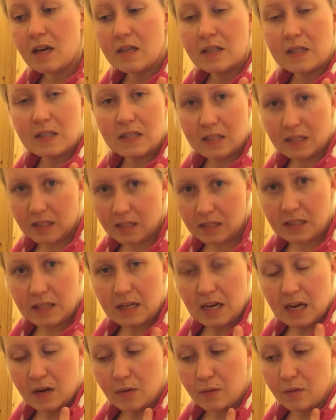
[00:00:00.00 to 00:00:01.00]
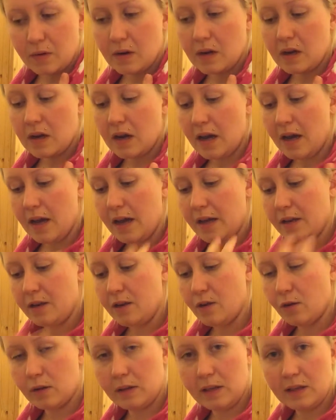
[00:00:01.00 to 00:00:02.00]
sitting down, and
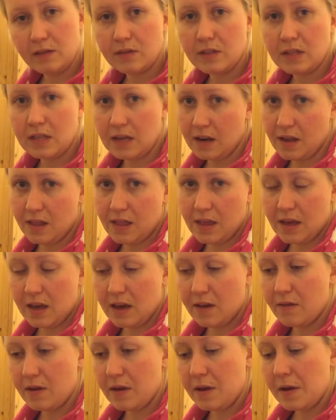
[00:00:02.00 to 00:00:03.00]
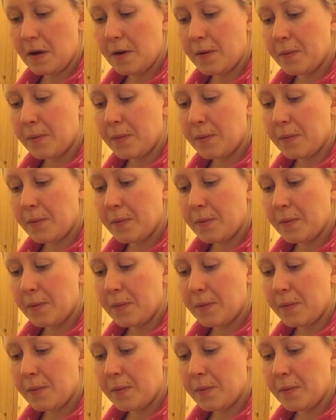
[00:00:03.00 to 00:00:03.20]
not lifting anything heavy.